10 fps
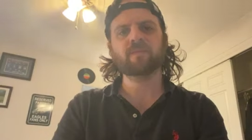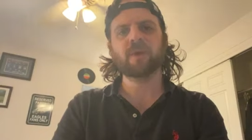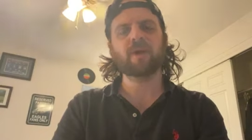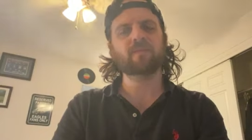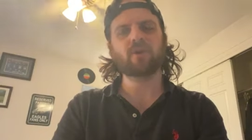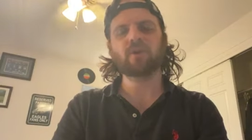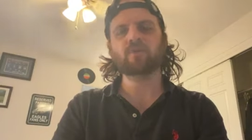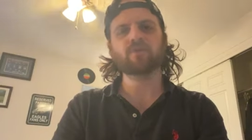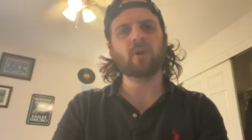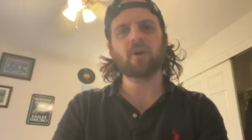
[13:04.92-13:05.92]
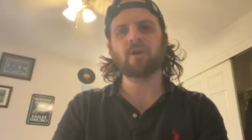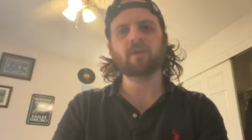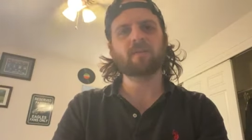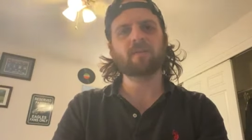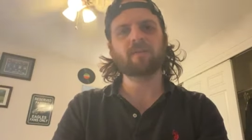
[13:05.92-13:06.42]
I have a huge heart.
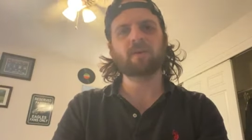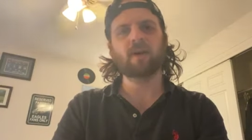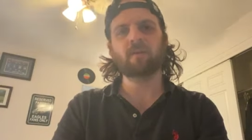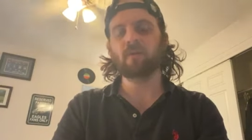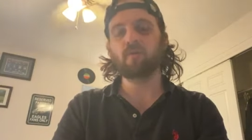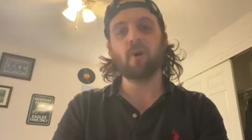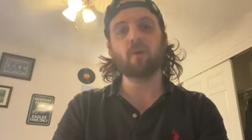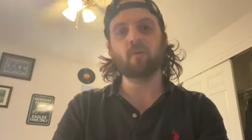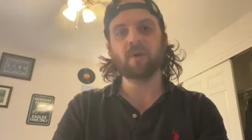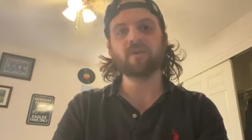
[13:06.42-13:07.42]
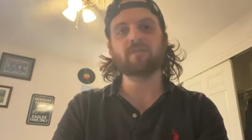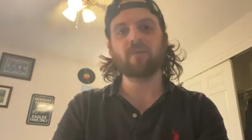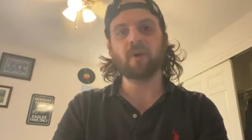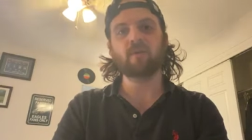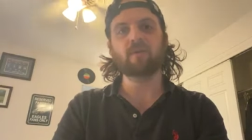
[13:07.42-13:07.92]
I'm the wrong one to
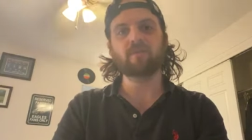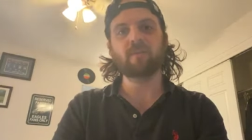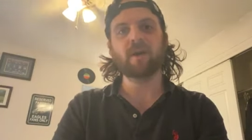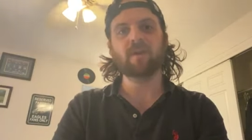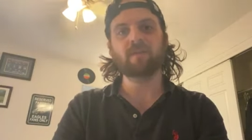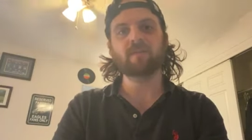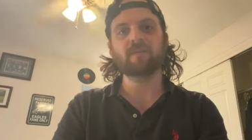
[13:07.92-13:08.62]
fuck with, man.